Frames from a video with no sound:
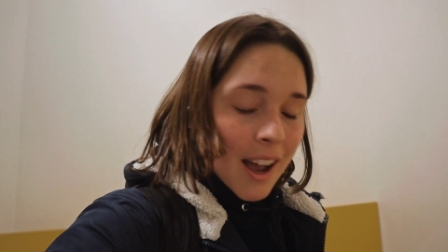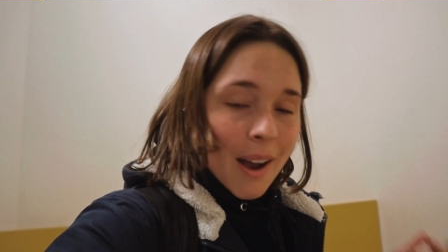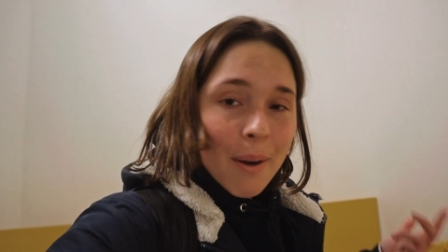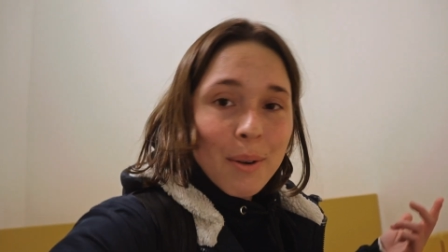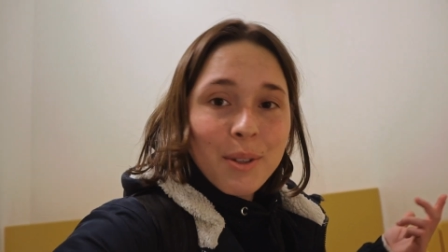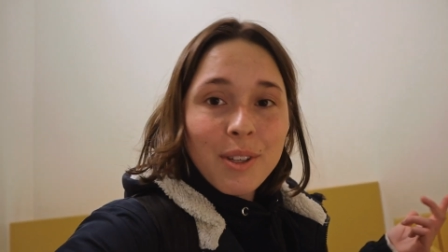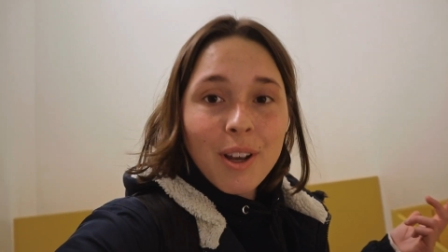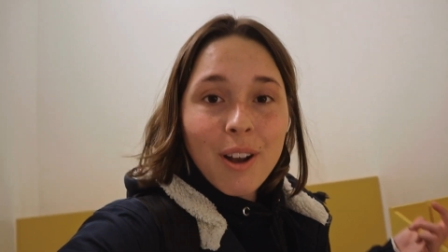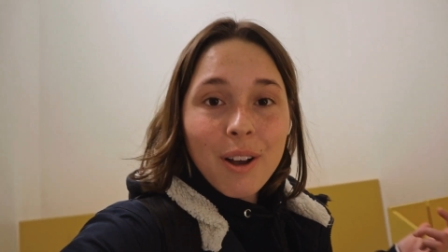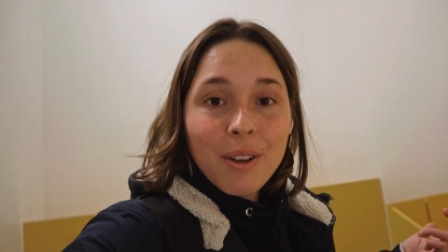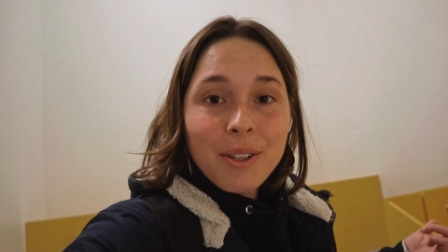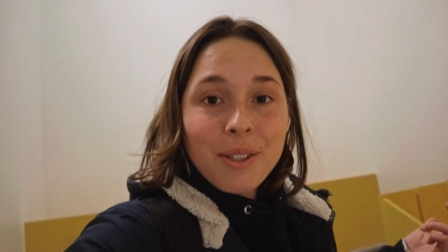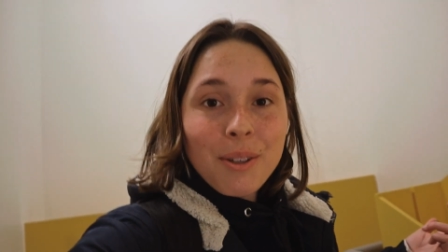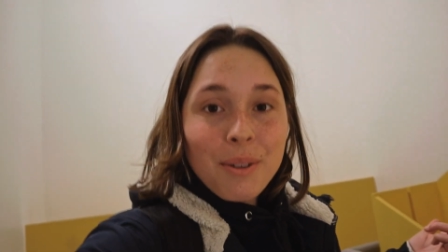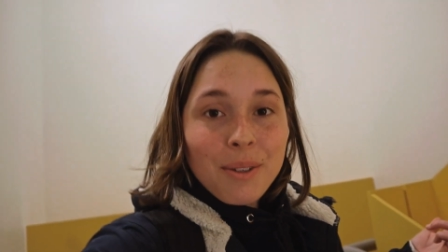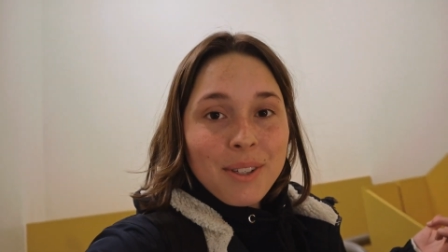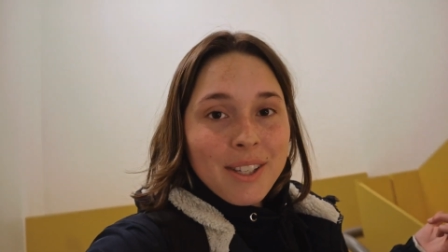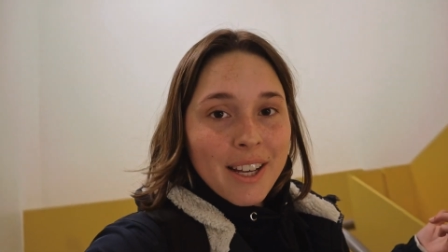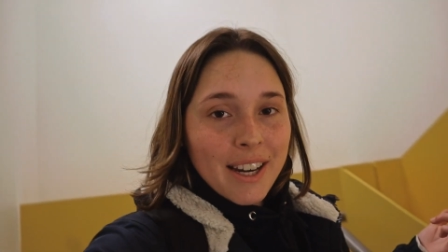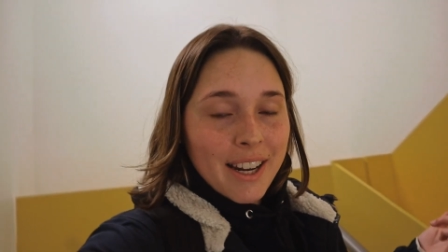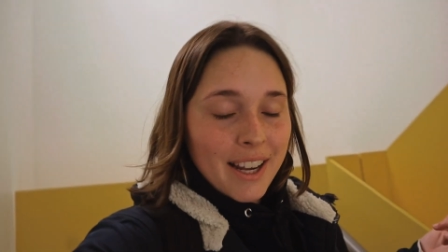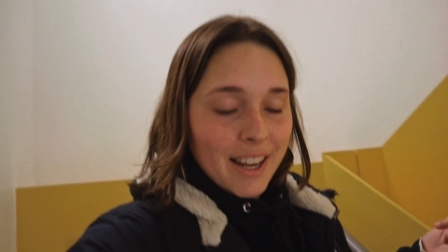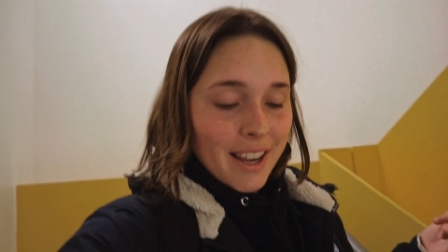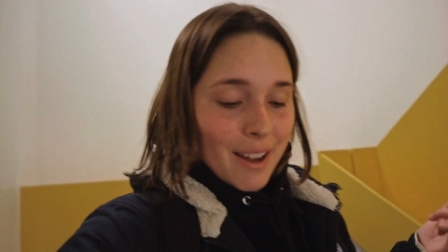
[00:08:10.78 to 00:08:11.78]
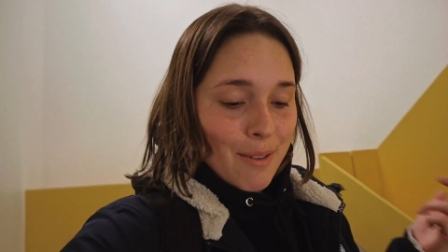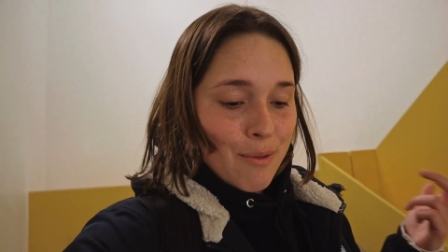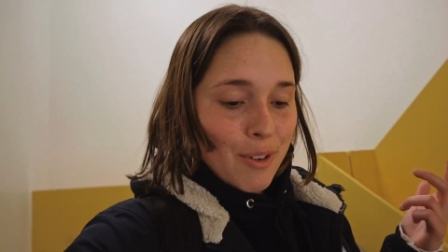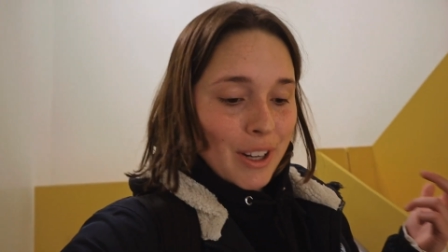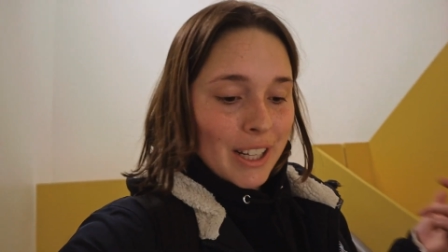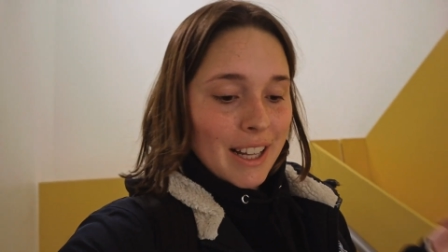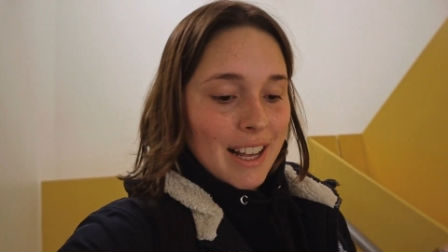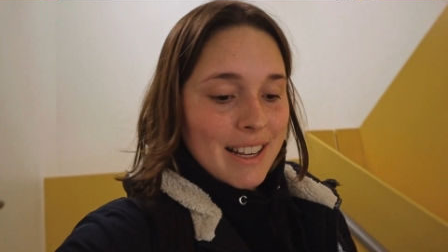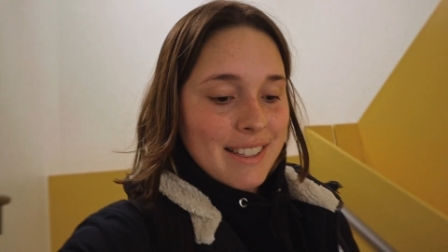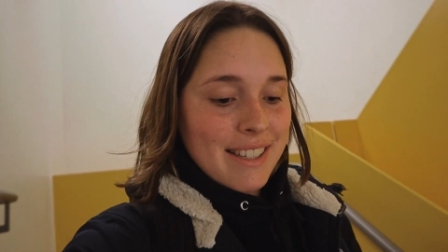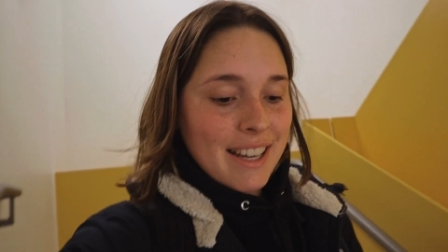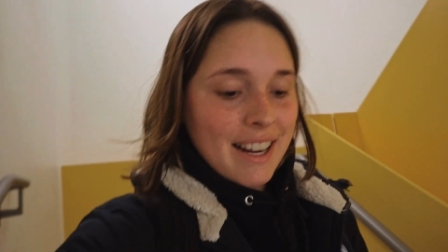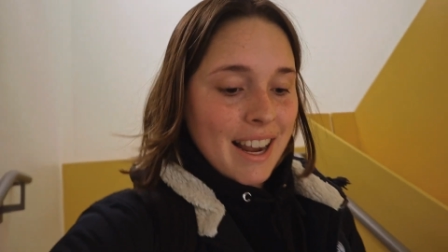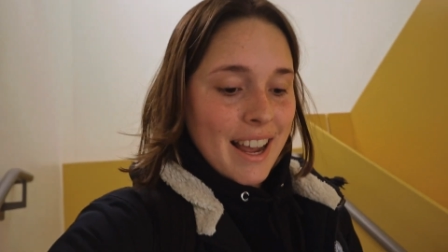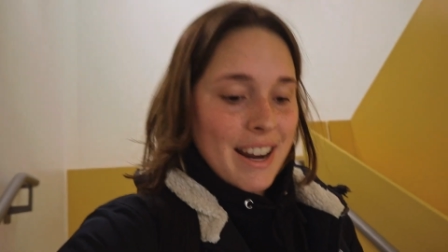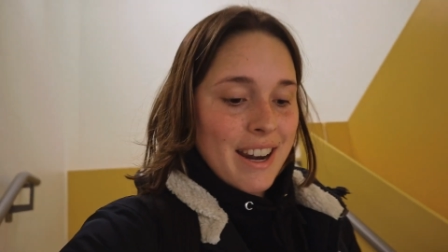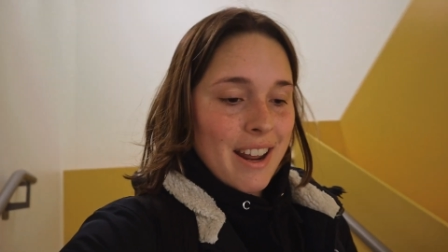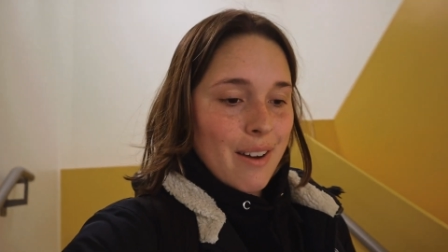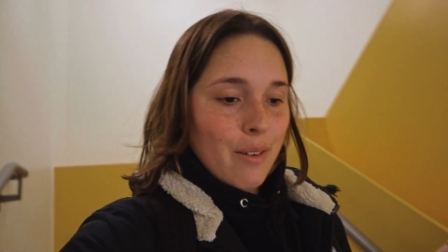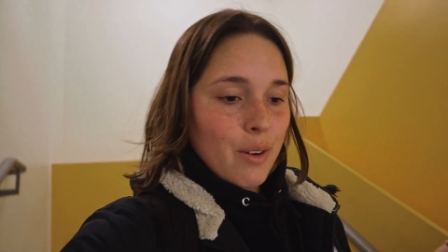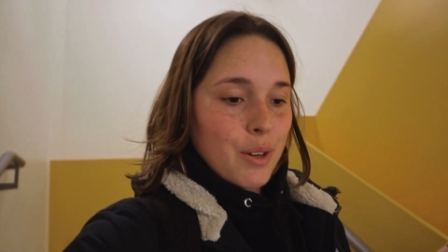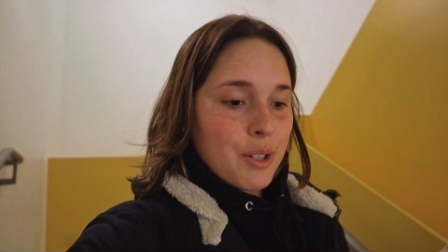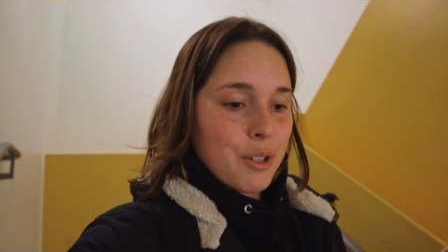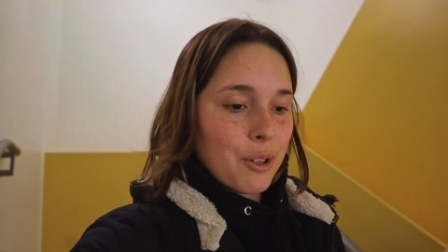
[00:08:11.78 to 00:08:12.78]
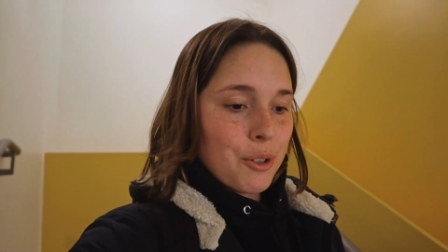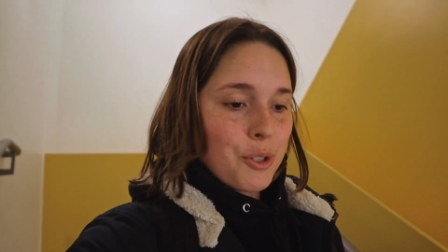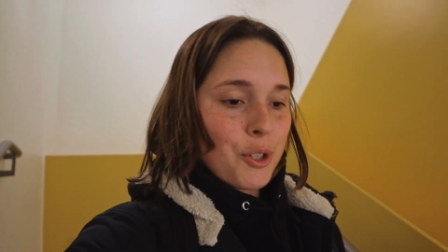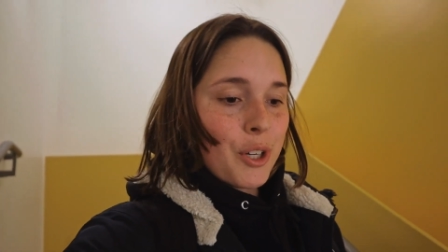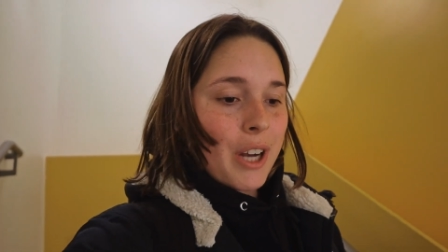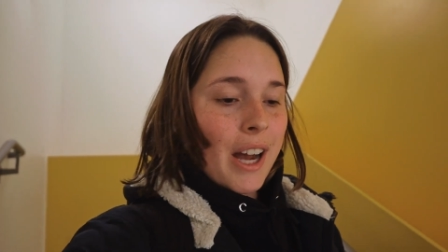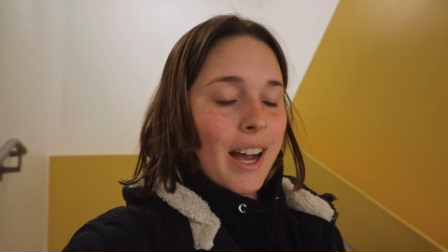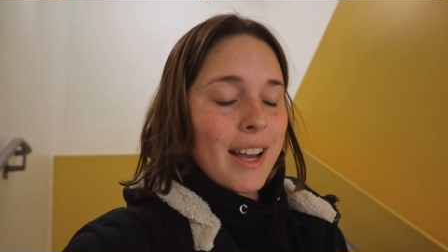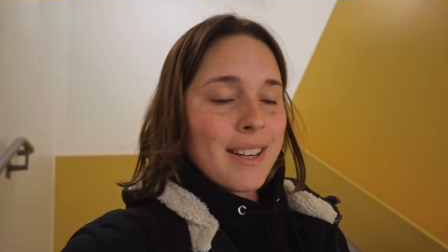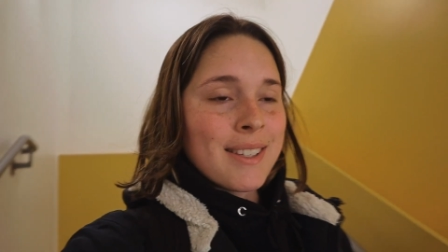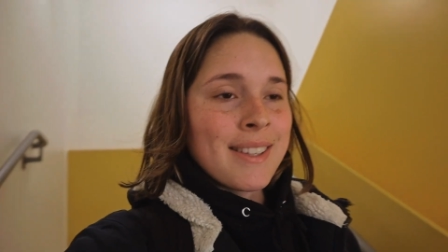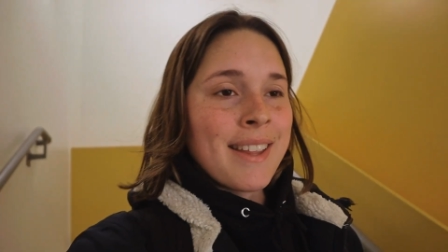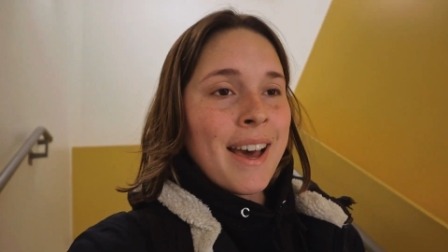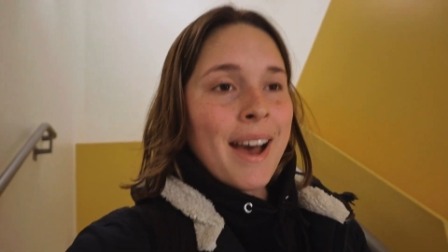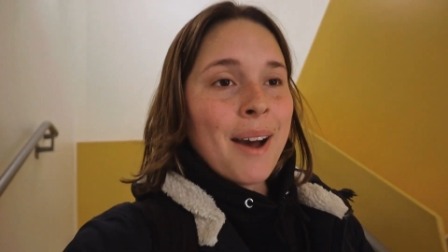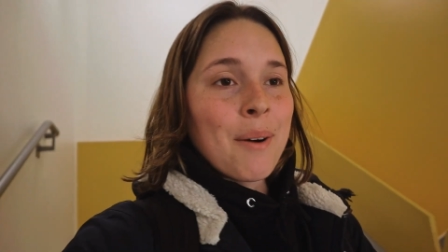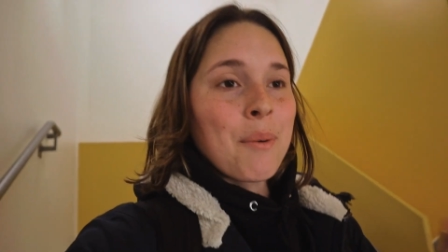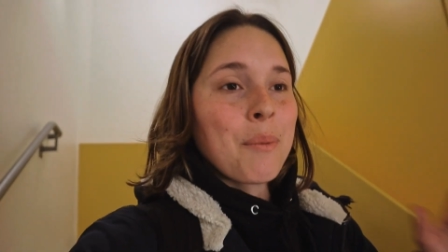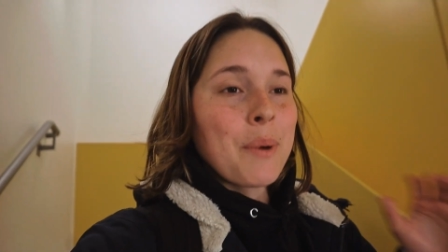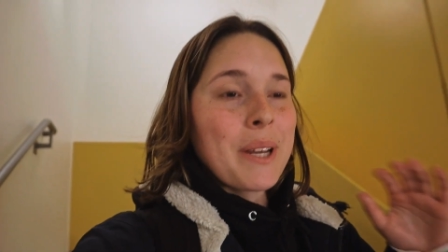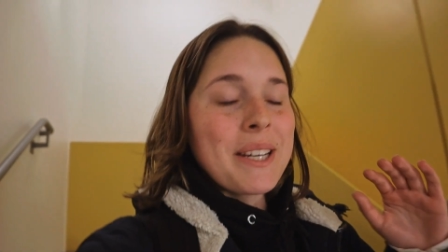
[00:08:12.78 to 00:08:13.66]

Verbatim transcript: I was also sitting and realizing I never told you guys that